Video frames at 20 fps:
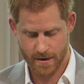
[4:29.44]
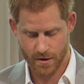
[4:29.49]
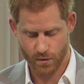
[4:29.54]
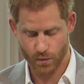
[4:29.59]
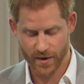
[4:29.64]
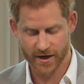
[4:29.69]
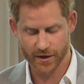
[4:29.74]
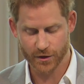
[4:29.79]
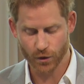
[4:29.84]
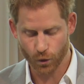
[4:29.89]

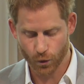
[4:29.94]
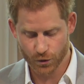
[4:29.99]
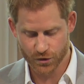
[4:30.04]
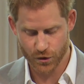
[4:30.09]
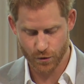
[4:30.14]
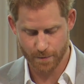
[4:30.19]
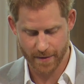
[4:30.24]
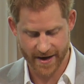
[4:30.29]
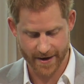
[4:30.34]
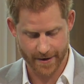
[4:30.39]
We can all
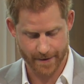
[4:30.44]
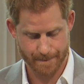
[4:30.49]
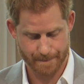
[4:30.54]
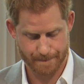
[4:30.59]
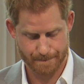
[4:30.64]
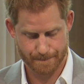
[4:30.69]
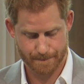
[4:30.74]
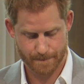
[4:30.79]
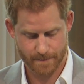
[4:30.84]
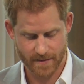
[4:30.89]
do better,
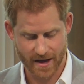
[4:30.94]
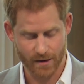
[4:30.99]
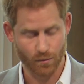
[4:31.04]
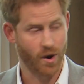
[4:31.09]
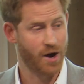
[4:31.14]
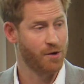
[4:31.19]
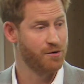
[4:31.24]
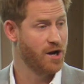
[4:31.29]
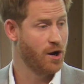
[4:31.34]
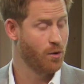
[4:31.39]
and
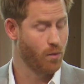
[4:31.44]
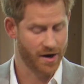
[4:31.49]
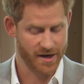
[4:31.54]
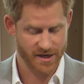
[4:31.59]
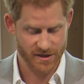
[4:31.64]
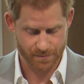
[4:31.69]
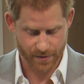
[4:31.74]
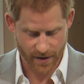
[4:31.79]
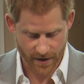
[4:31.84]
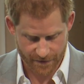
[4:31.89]
while no one
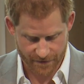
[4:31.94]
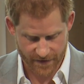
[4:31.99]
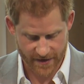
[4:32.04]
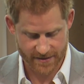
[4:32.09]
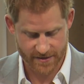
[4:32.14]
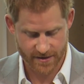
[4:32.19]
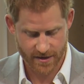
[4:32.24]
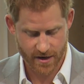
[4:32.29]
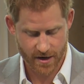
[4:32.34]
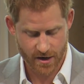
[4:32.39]
is
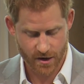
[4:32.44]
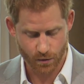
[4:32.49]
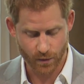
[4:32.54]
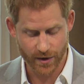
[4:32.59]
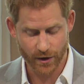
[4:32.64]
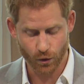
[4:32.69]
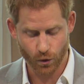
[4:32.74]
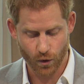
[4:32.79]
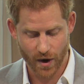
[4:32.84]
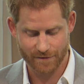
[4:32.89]
perfect,
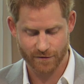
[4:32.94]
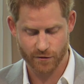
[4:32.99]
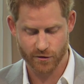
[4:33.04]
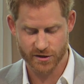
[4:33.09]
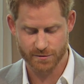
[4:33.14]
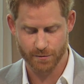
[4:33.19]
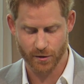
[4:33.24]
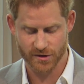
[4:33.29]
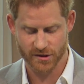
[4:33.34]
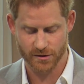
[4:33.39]
we all have a
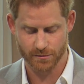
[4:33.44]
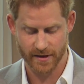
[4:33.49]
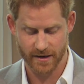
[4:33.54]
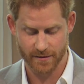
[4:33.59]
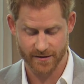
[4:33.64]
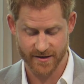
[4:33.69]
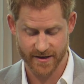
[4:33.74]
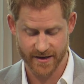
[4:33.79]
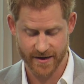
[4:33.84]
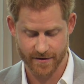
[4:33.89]

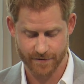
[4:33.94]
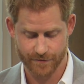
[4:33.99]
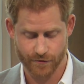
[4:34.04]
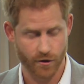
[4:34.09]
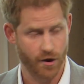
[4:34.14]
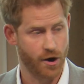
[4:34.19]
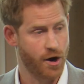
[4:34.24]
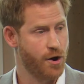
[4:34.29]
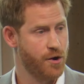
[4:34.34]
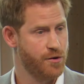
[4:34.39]
responsibility for
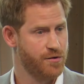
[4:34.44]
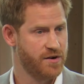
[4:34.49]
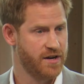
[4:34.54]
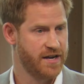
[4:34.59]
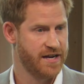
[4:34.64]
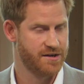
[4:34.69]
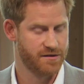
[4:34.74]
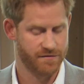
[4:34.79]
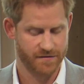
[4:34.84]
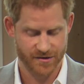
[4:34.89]
our own
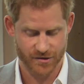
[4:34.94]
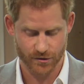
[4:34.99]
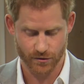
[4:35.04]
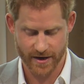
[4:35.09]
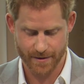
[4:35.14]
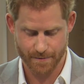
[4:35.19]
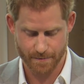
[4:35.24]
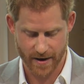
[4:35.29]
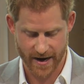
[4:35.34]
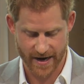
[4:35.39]
individual
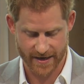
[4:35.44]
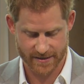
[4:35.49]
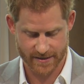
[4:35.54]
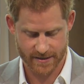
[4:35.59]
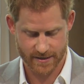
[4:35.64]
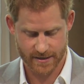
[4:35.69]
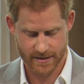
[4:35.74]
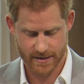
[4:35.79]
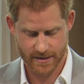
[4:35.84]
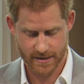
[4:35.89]
impact.
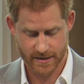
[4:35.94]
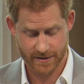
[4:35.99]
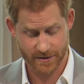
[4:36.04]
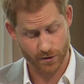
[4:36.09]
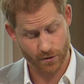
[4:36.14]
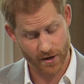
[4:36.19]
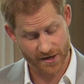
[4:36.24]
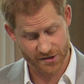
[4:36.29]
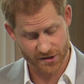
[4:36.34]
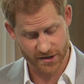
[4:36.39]
The
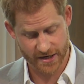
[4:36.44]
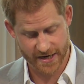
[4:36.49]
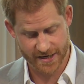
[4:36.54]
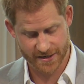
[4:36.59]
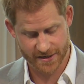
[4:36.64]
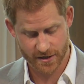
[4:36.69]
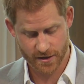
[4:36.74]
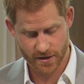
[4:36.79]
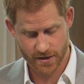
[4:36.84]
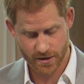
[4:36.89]
question
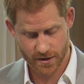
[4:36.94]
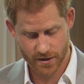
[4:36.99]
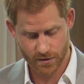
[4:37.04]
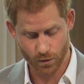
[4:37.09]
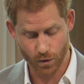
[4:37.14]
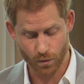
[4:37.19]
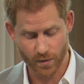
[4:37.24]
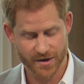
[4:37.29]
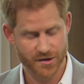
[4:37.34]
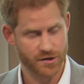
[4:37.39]
is
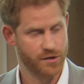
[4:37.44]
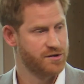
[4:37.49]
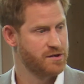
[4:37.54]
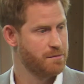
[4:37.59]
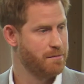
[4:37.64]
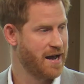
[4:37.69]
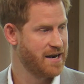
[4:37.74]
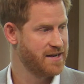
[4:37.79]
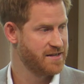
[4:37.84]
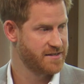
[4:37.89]
what we do to
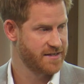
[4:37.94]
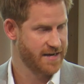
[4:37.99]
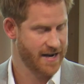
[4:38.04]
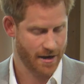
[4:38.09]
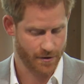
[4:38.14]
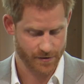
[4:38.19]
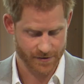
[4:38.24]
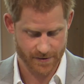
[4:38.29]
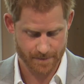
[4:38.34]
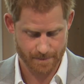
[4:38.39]
balance it
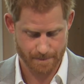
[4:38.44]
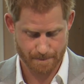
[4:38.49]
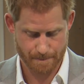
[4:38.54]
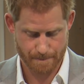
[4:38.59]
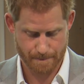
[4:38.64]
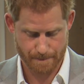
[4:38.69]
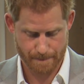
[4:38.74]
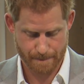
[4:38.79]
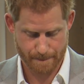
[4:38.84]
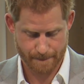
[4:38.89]
out.
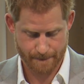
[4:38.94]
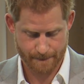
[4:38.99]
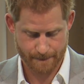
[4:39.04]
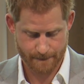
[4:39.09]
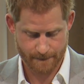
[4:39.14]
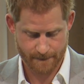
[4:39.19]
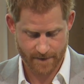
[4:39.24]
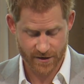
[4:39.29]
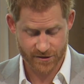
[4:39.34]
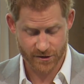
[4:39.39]

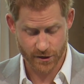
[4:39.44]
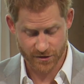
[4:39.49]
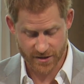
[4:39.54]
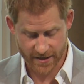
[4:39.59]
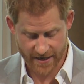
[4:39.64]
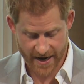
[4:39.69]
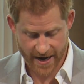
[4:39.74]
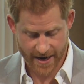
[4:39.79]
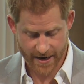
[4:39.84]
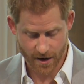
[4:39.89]
So
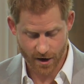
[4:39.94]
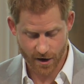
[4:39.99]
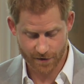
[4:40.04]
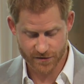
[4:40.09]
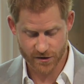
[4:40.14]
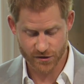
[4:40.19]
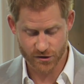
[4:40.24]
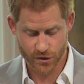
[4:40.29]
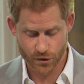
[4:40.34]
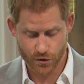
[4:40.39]
today,
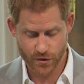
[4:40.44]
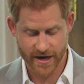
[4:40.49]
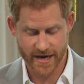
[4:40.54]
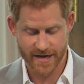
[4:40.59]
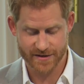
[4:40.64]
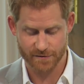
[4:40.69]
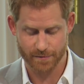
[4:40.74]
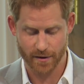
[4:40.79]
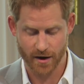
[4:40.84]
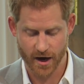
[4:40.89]
after 2
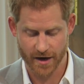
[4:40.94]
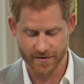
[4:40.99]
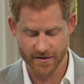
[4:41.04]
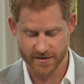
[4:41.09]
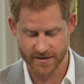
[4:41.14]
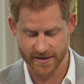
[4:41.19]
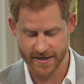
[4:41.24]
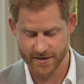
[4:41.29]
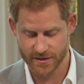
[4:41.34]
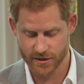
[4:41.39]
years of
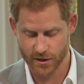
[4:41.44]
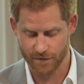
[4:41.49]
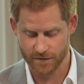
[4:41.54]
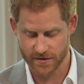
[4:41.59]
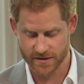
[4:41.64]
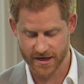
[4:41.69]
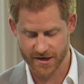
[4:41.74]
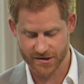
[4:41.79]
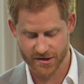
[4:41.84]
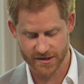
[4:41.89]
behind-the-scenes
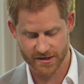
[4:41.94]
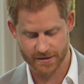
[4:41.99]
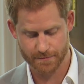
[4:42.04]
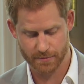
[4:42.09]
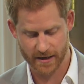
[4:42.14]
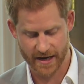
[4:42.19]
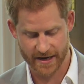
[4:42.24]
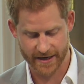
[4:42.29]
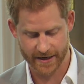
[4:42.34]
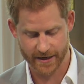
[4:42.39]
conversations and
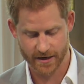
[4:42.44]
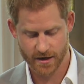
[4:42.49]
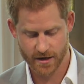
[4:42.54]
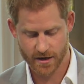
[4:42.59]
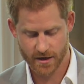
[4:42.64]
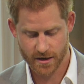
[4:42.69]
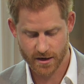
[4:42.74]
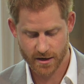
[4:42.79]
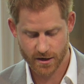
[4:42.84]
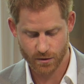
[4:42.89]
planning,
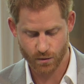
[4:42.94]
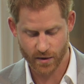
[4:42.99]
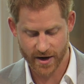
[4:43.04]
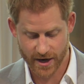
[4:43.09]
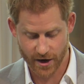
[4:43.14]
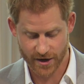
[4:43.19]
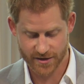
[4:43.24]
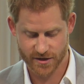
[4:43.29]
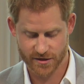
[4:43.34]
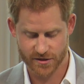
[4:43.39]
we're
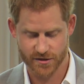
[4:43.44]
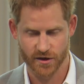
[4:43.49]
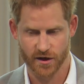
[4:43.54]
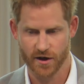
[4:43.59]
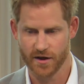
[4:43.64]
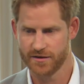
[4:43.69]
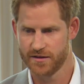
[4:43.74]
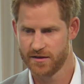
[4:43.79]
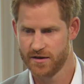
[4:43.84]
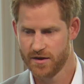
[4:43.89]
going to
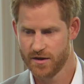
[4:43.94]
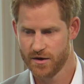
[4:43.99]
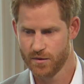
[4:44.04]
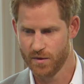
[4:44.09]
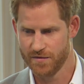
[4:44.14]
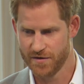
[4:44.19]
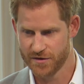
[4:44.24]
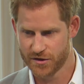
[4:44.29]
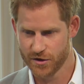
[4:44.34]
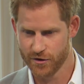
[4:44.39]
start
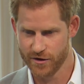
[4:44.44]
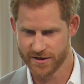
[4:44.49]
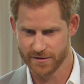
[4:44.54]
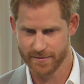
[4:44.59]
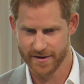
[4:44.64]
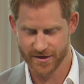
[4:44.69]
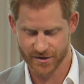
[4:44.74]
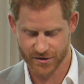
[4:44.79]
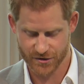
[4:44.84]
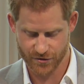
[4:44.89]
with the tourism
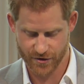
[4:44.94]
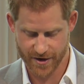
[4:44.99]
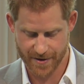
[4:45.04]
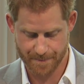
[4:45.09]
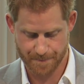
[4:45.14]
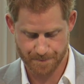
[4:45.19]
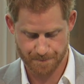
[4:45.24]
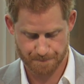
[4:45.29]
industry.